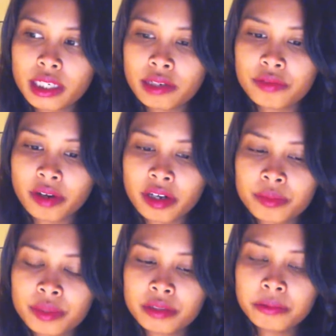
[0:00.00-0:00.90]
an
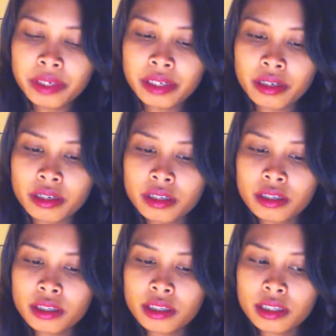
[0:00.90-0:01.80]
environment where
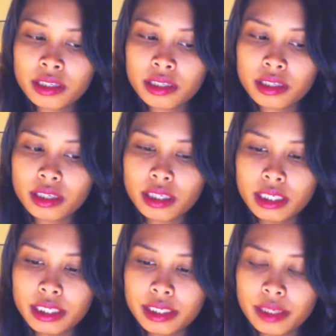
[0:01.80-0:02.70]

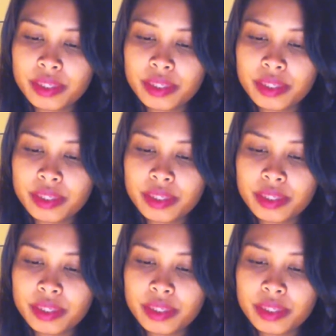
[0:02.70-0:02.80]
I